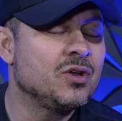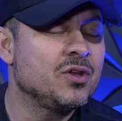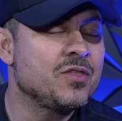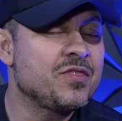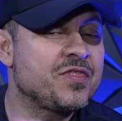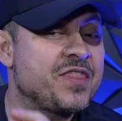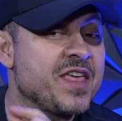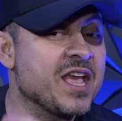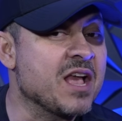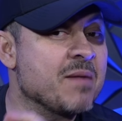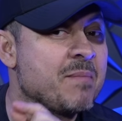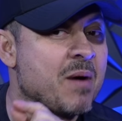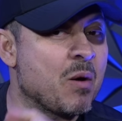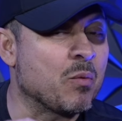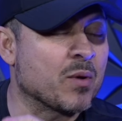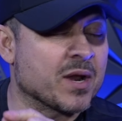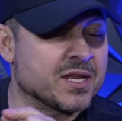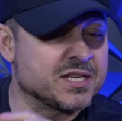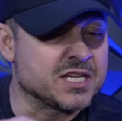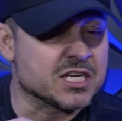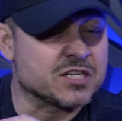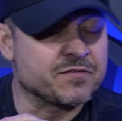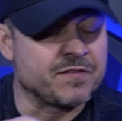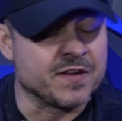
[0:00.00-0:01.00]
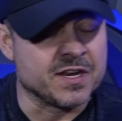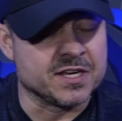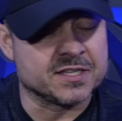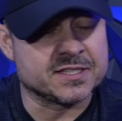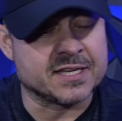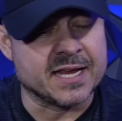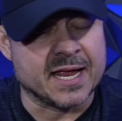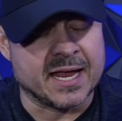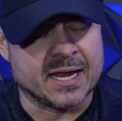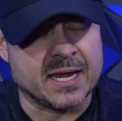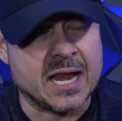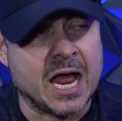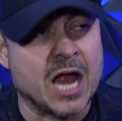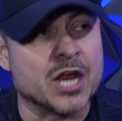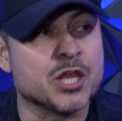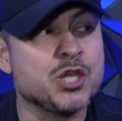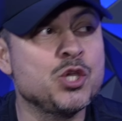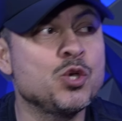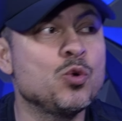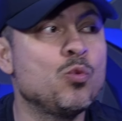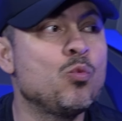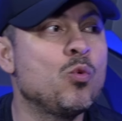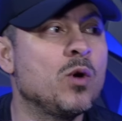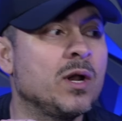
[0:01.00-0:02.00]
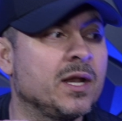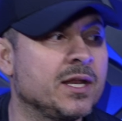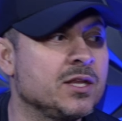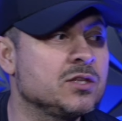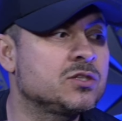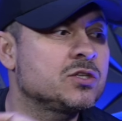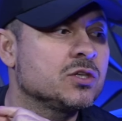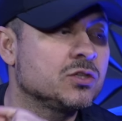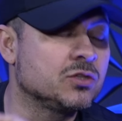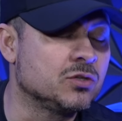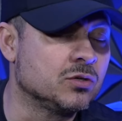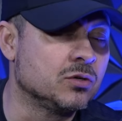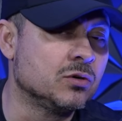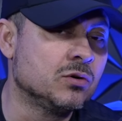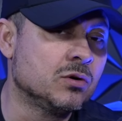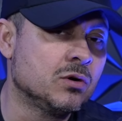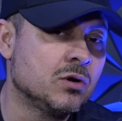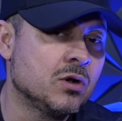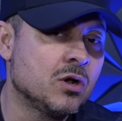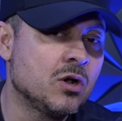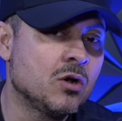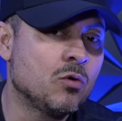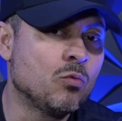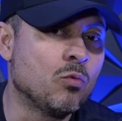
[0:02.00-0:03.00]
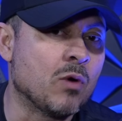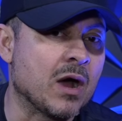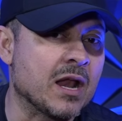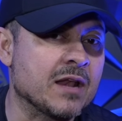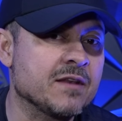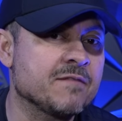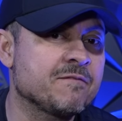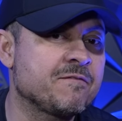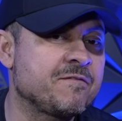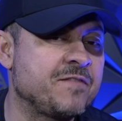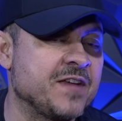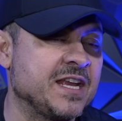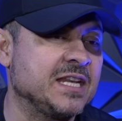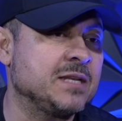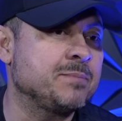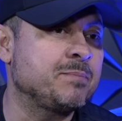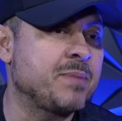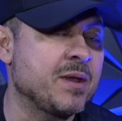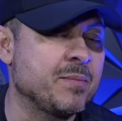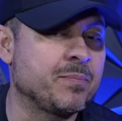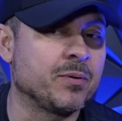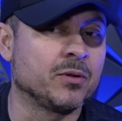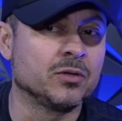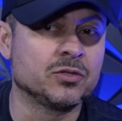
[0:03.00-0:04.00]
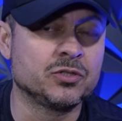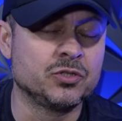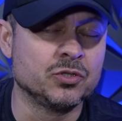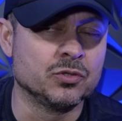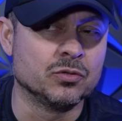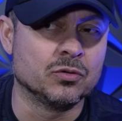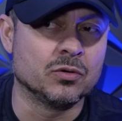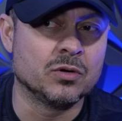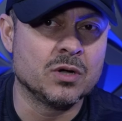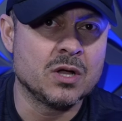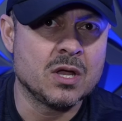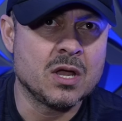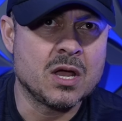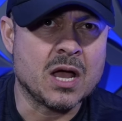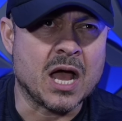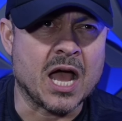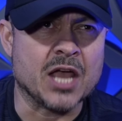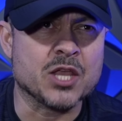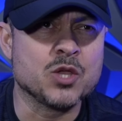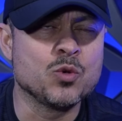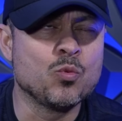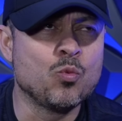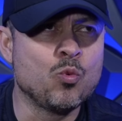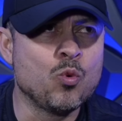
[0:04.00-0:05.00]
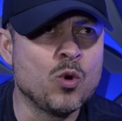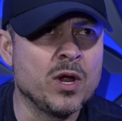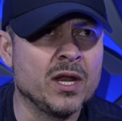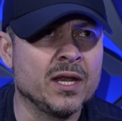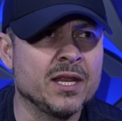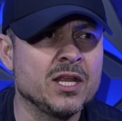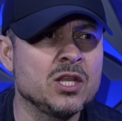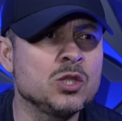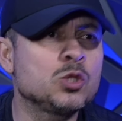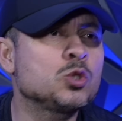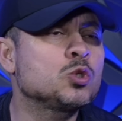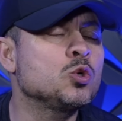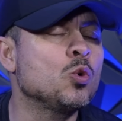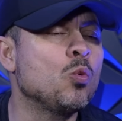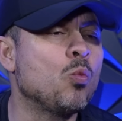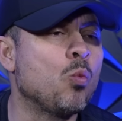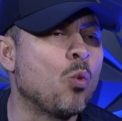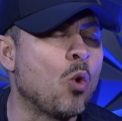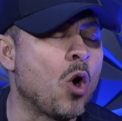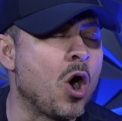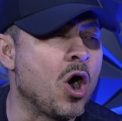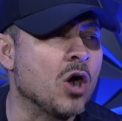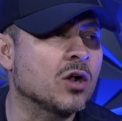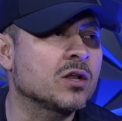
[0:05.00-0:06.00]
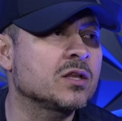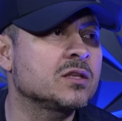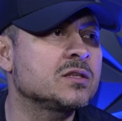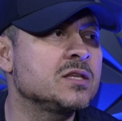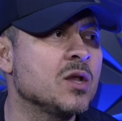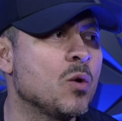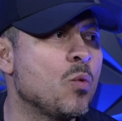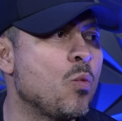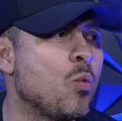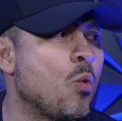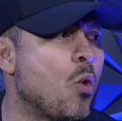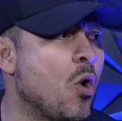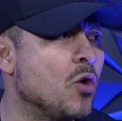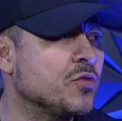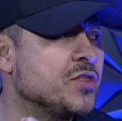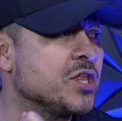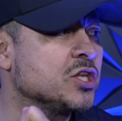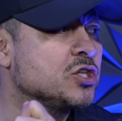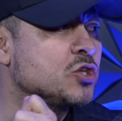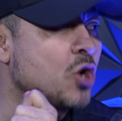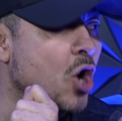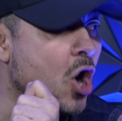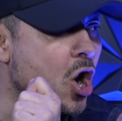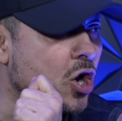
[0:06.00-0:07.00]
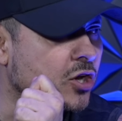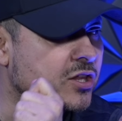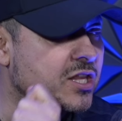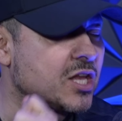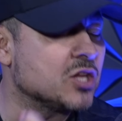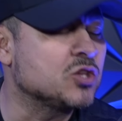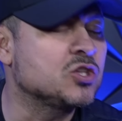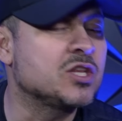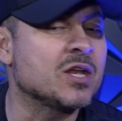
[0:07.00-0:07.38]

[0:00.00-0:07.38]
Think about what I just finished saying. Are you willing to do what fit people do? Are you willing to walk the talk?